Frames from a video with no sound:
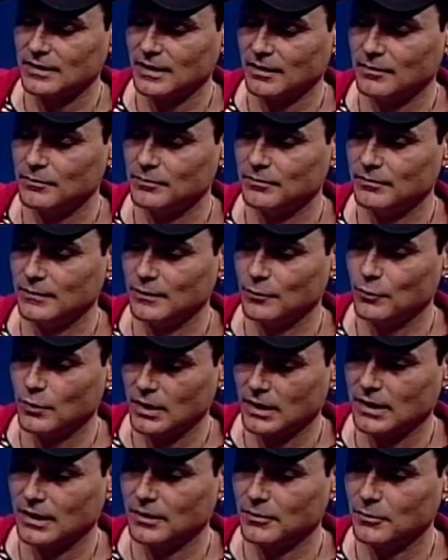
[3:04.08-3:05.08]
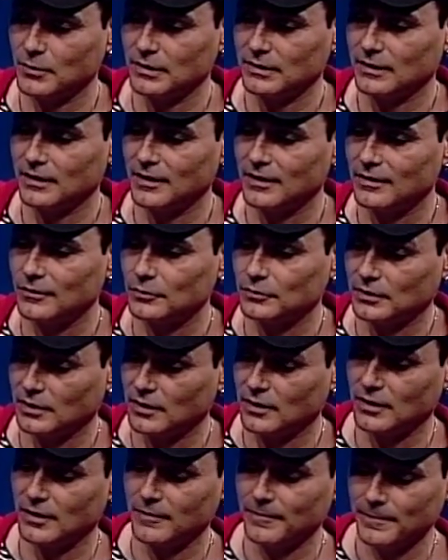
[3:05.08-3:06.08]
time working with her.
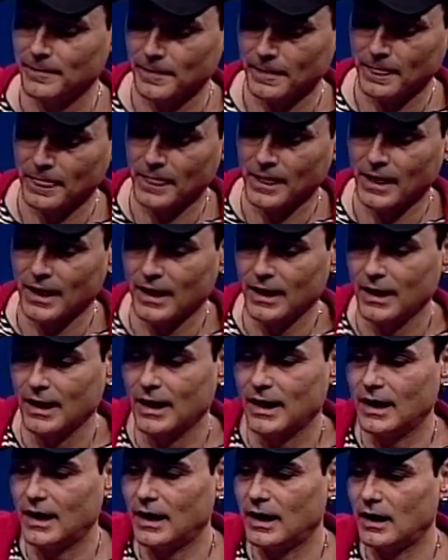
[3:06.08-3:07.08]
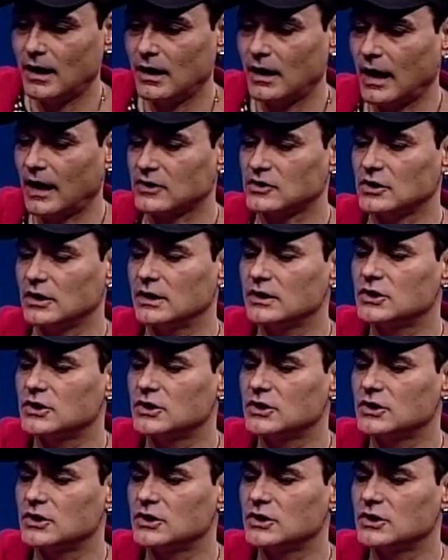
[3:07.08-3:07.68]
Actually,